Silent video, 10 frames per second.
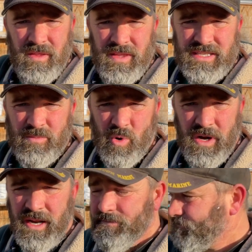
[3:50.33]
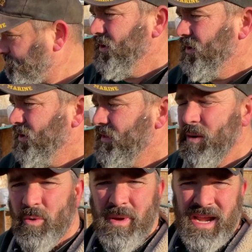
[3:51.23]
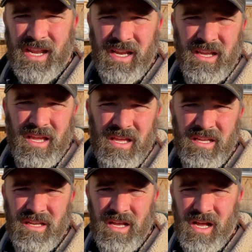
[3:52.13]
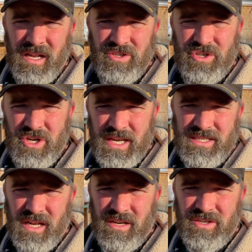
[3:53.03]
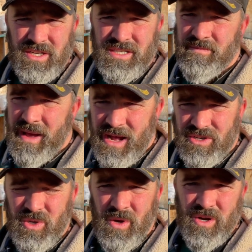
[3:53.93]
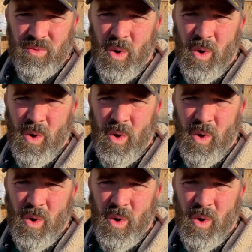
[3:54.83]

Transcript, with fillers: this morning, they were making uh, just on just about 200